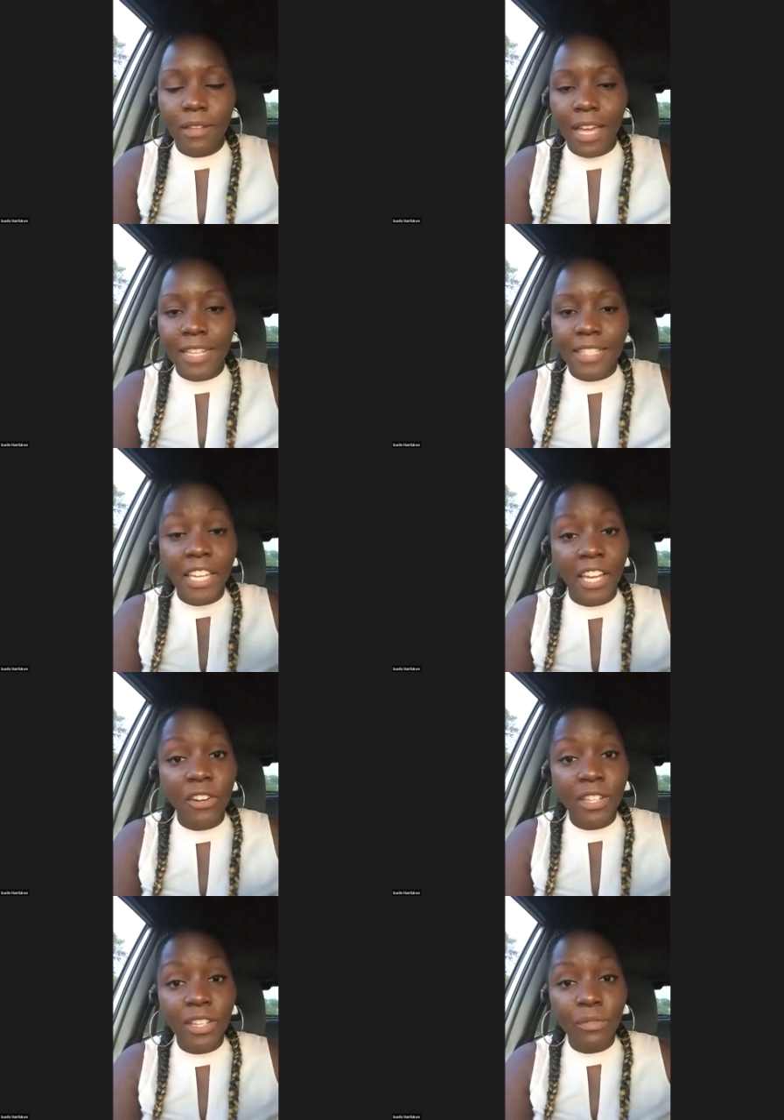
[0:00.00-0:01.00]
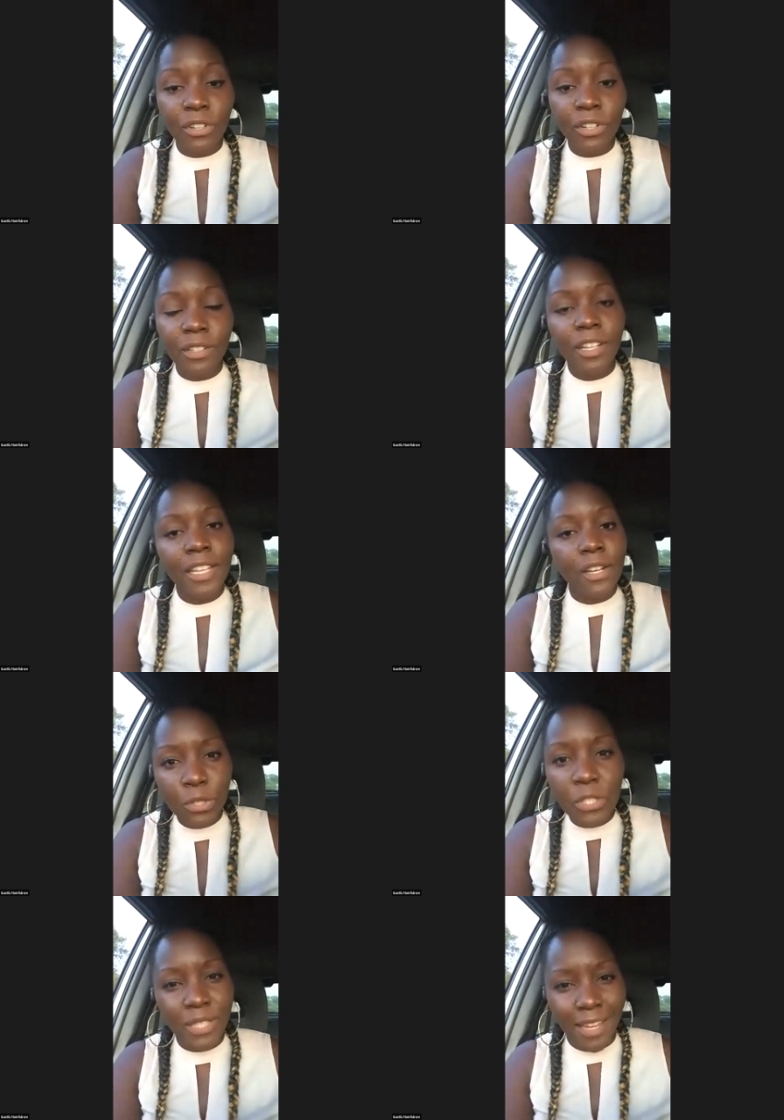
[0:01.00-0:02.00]
as the caregiver,
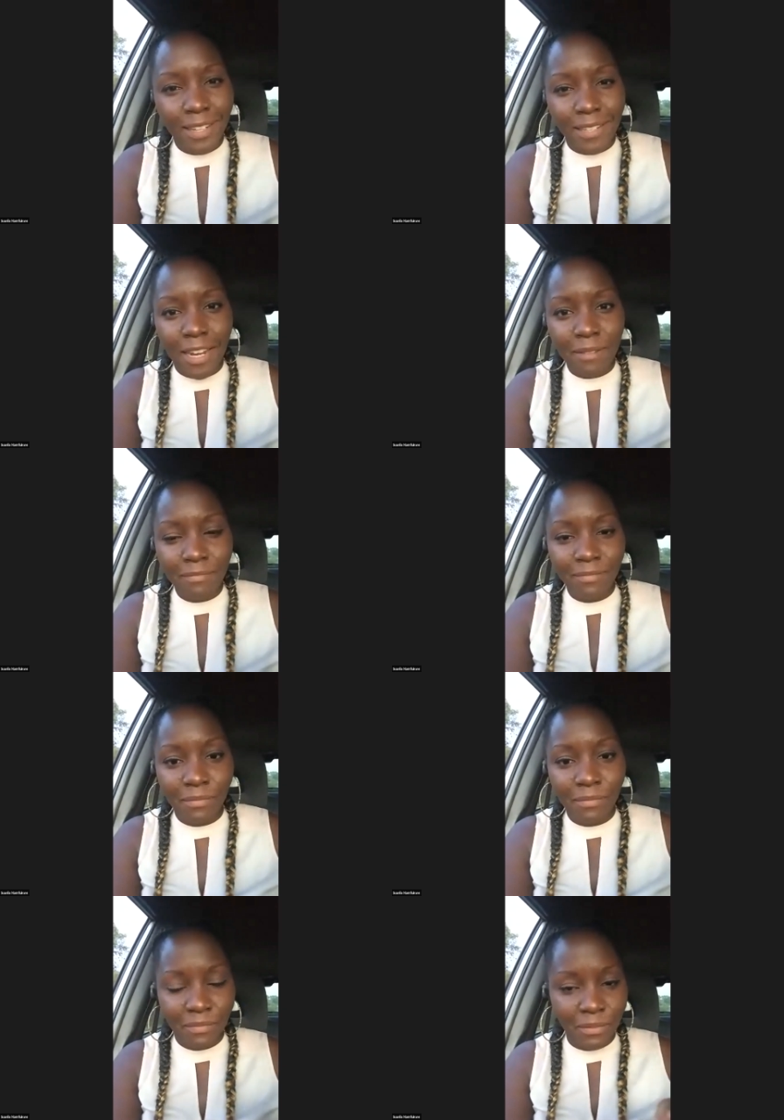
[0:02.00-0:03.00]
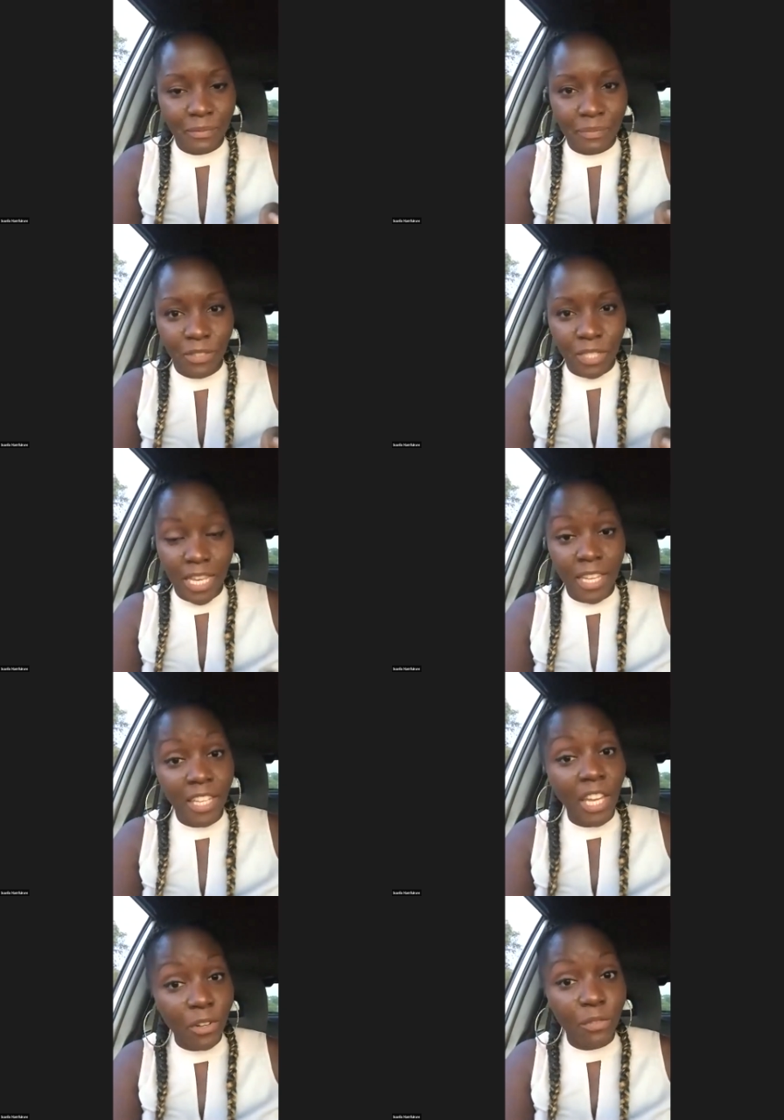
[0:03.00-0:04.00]
also take time to take
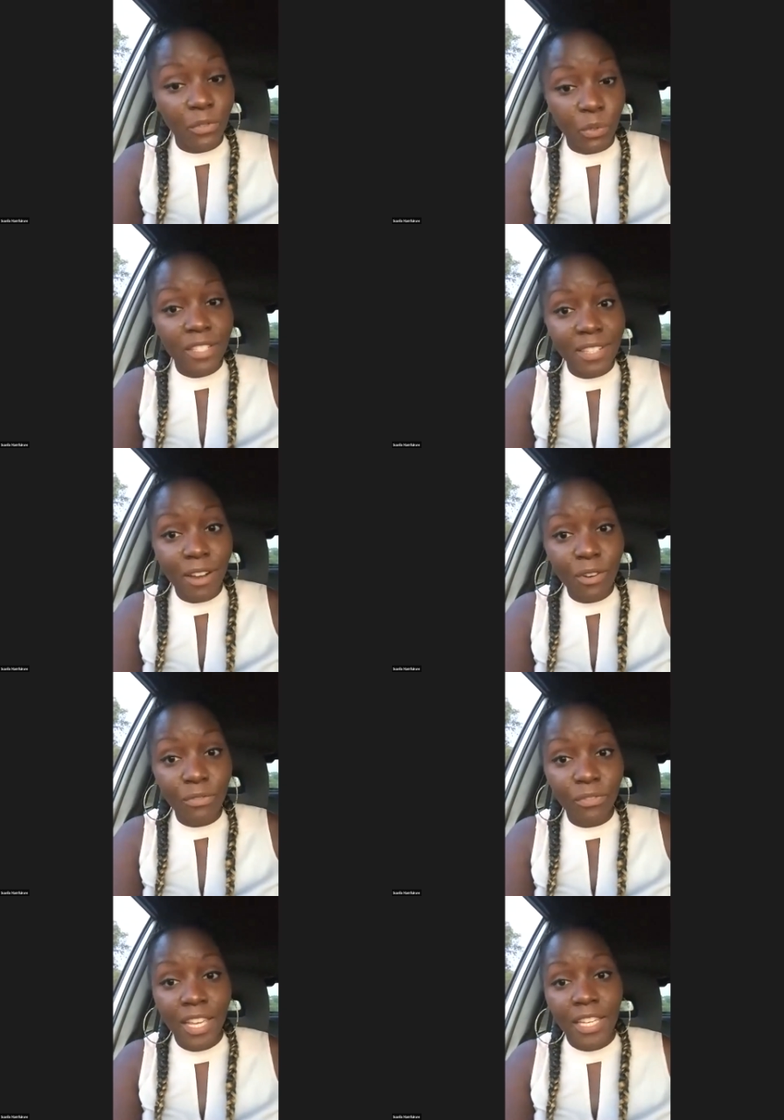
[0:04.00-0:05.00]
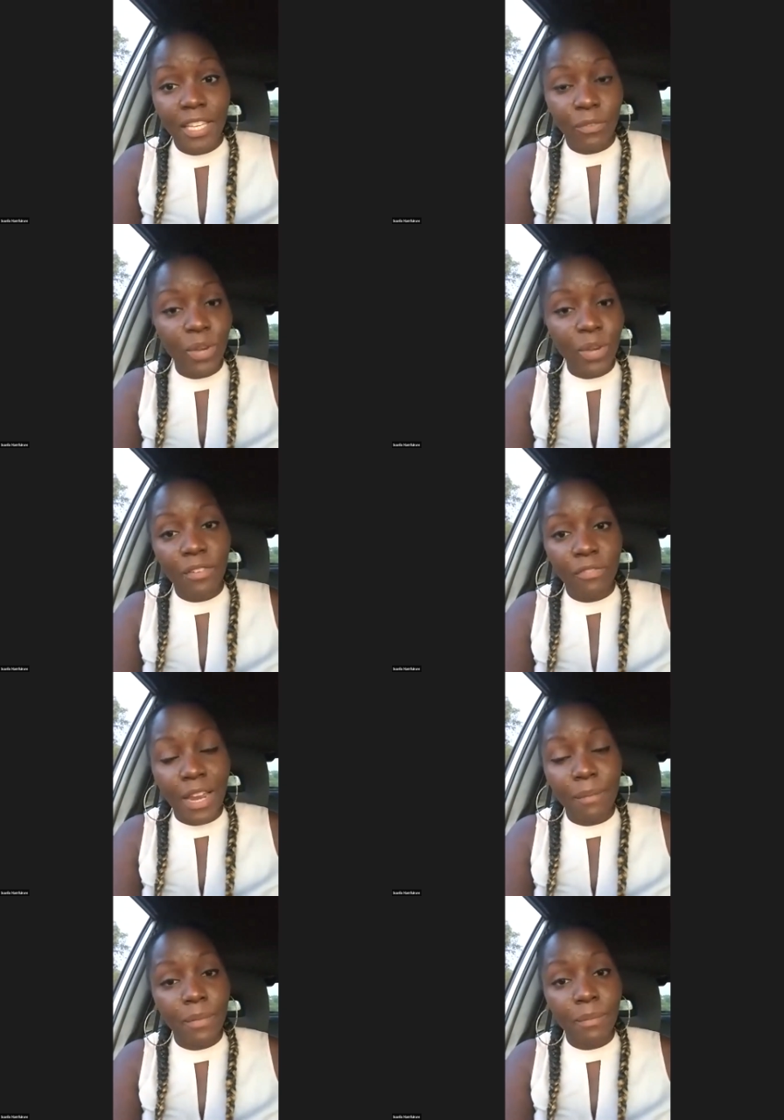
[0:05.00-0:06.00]
care of yourself if you have a
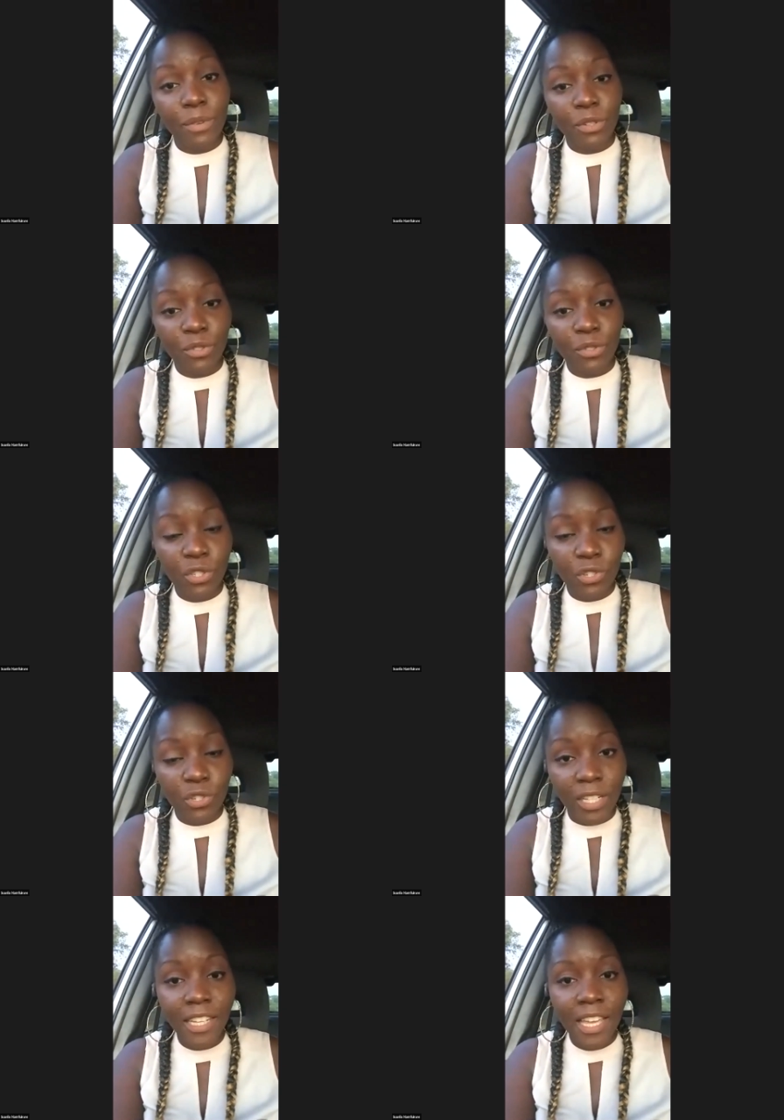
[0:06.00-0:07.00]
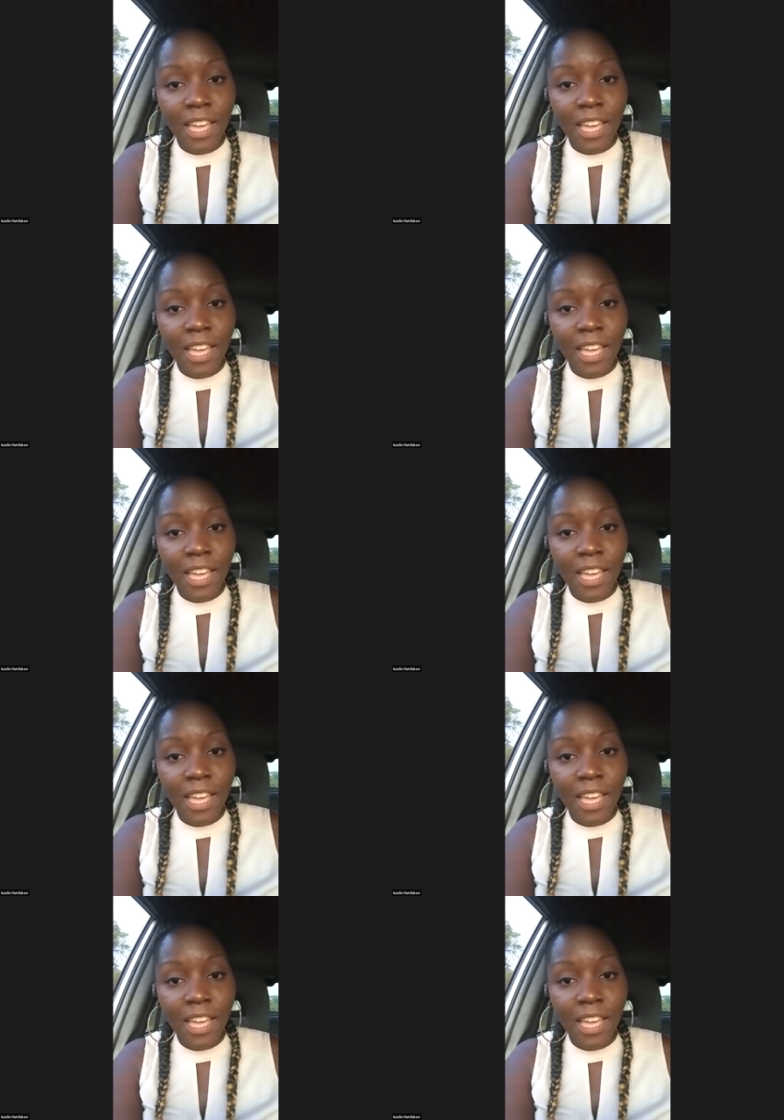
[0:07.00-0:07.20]
family member who's struggling.